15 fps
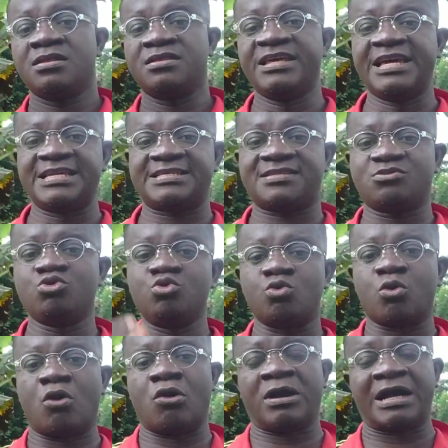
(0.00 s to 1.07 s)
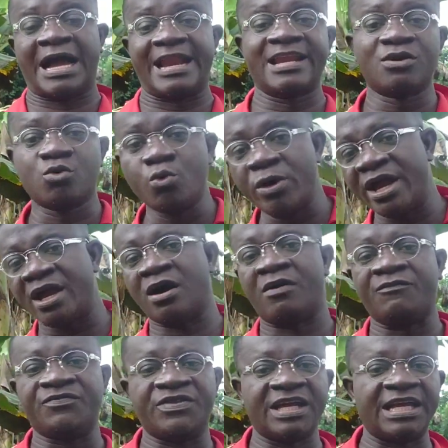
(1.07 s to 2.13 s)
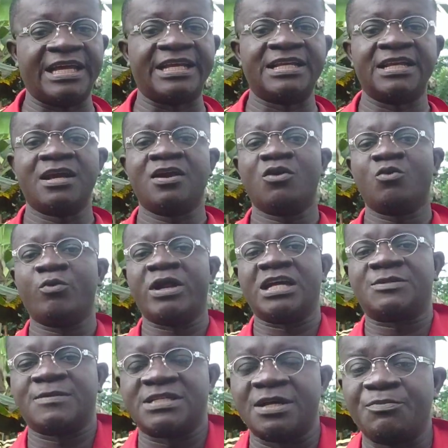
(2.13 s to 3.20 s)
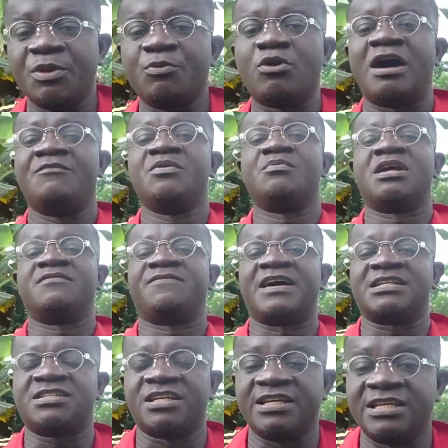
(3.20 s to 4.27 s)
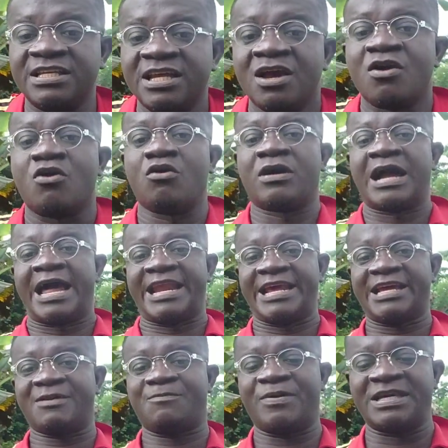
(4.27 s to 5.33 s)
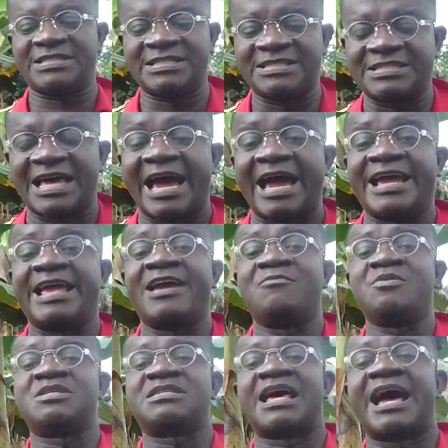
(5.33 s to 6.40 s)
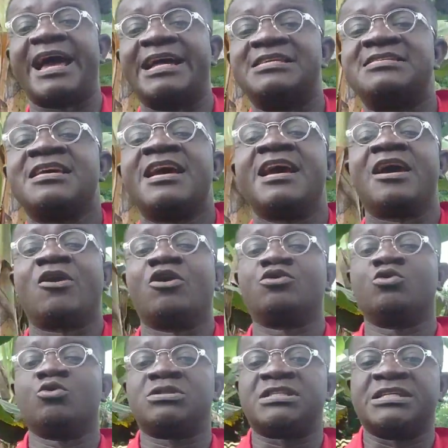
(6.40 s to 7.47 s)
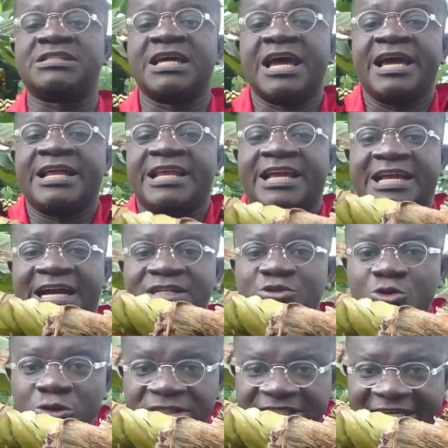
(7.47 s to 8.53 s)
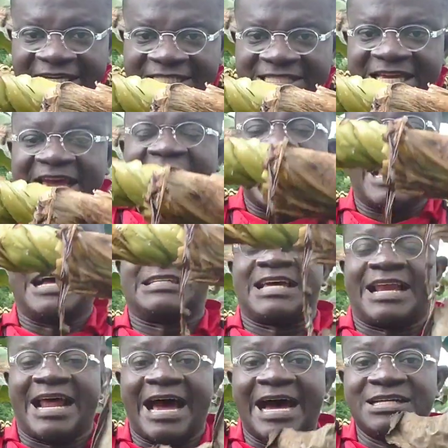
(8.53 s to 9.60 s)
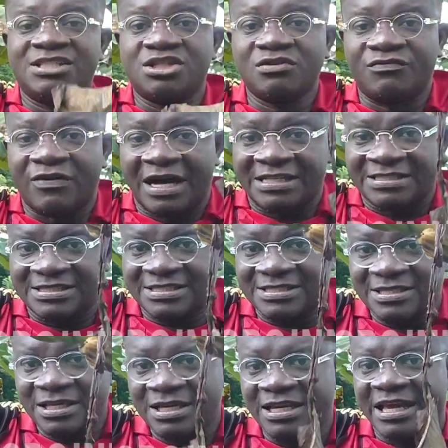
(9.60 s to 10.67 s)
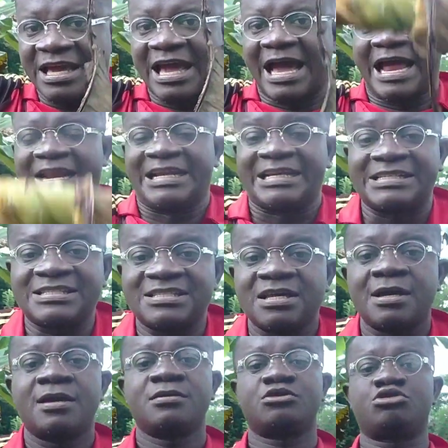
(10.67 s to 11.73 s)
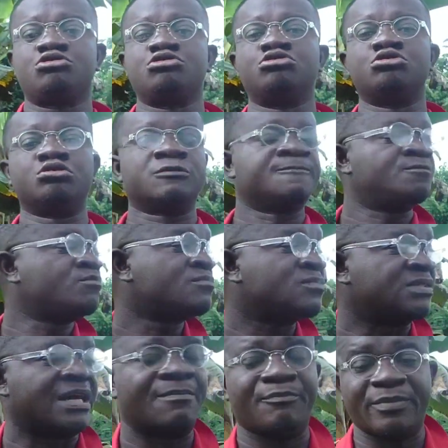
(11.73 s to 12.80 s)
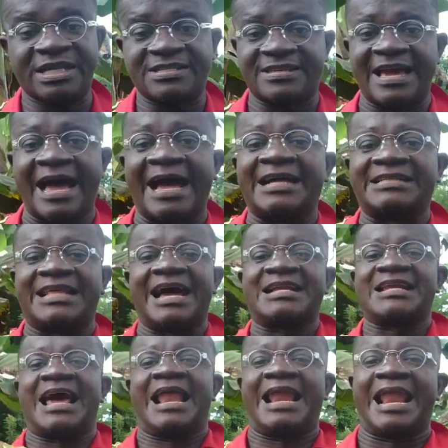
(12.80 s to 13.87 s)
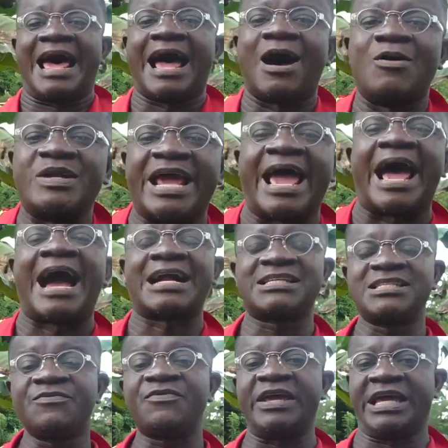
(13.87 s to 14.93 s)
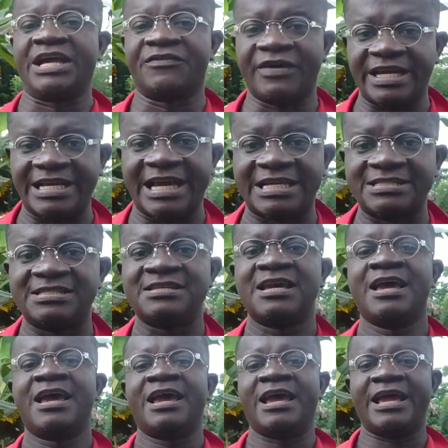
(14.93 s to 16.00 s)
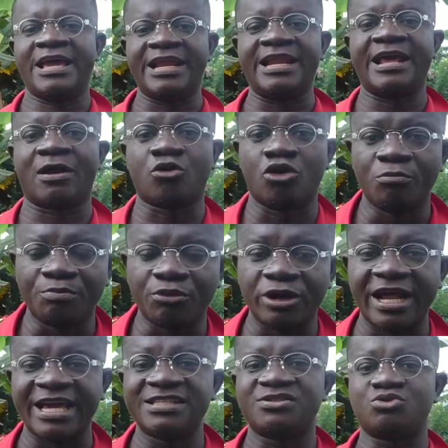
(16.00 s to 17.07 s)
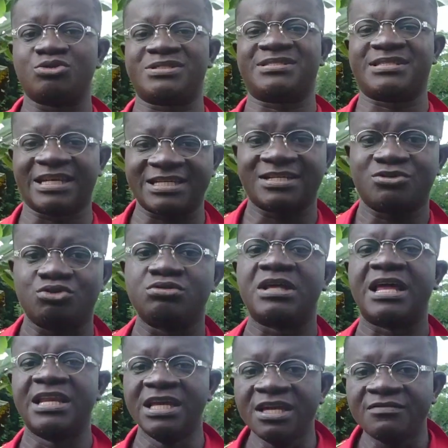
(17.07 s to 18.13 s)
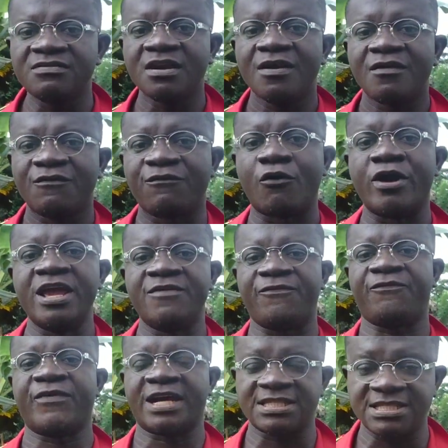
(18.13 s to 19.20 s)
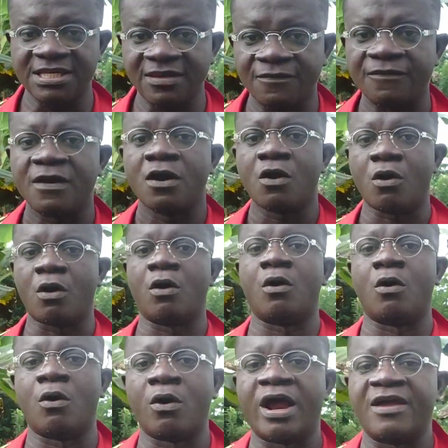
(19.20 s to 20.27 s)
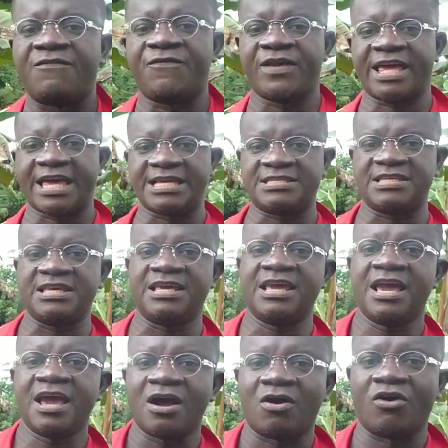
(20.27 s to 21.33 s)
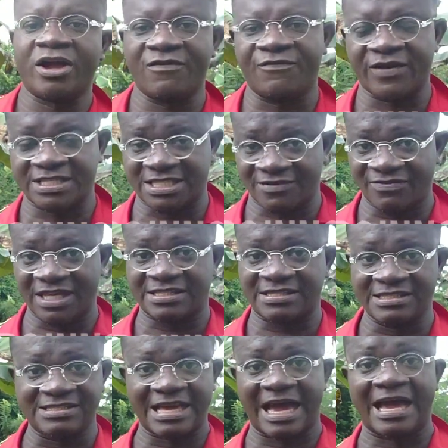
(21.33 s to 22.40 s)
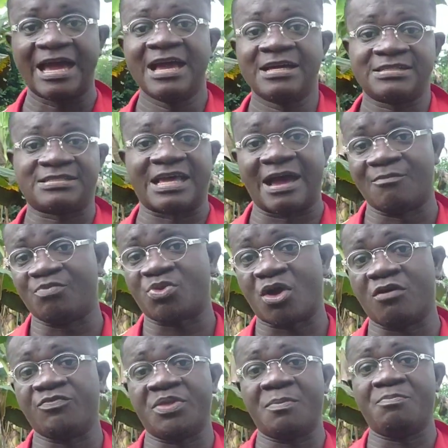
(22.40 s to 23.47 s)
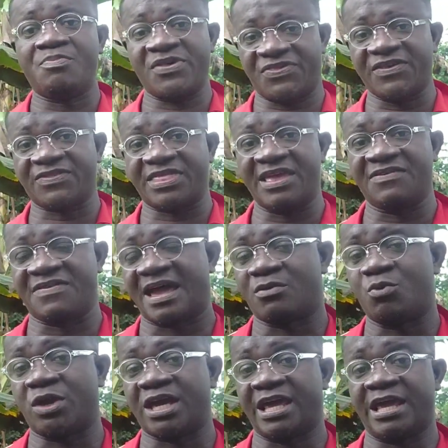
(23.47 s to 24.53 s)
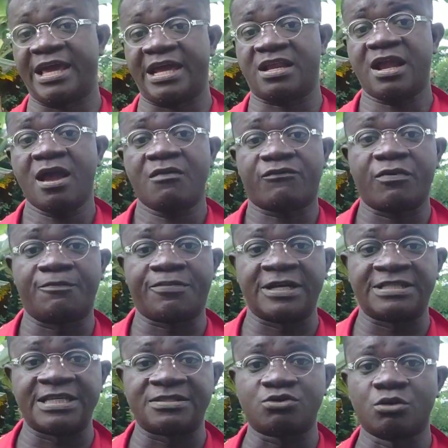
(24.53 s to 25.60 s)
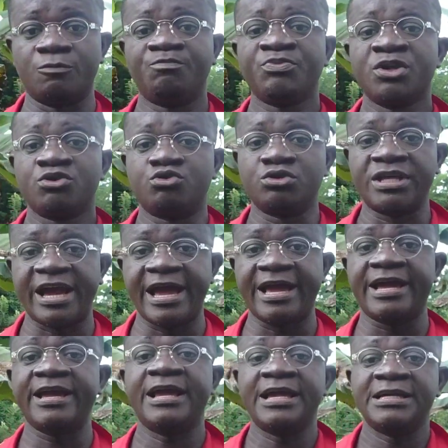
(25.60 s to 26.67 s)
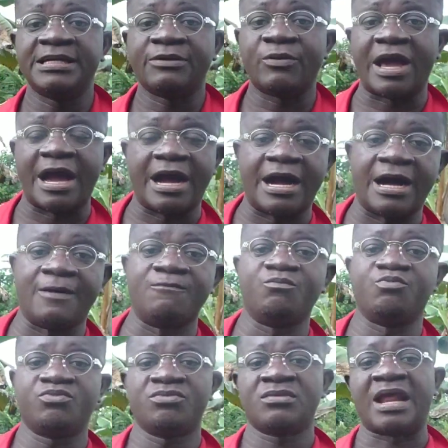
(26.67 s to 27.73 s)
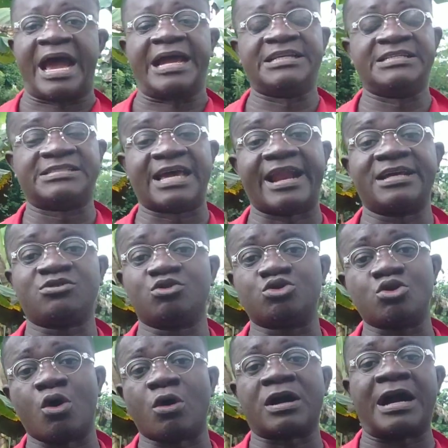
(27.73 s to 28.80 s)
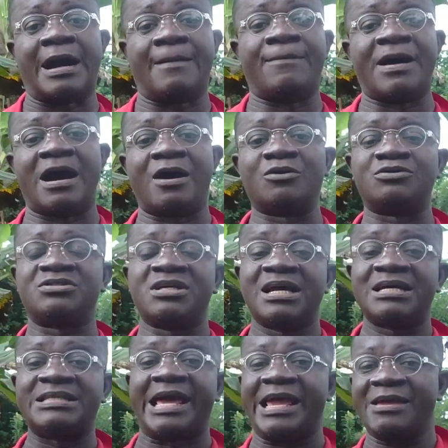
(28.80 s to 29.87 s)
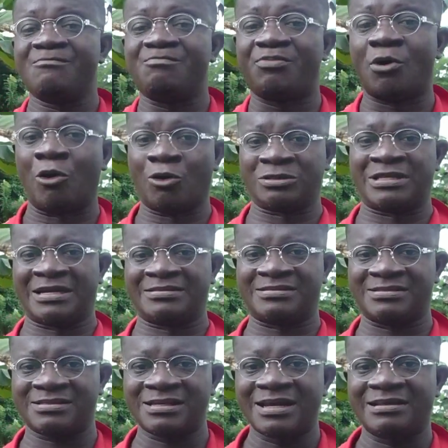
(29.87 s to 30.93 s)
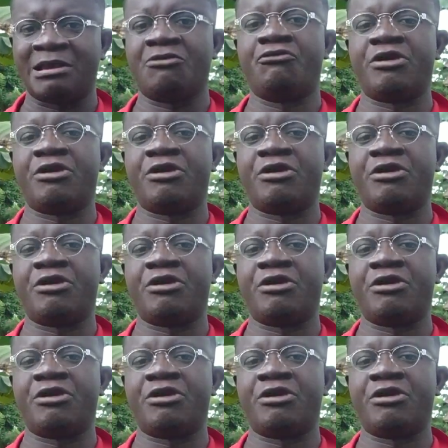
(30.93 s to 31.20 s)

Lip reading: this to organic way of dealing with, especially people who have been manufacturing organic pesticide, herbicides, and all those things, they can use this as an adjuvant. They add it to the mixture that allow the active ingredients in the component to stick to the leaf for effective or efficacy or effectiveness. These are some of the basic things that we can get from plantain. So today I decided to talk about the importance, the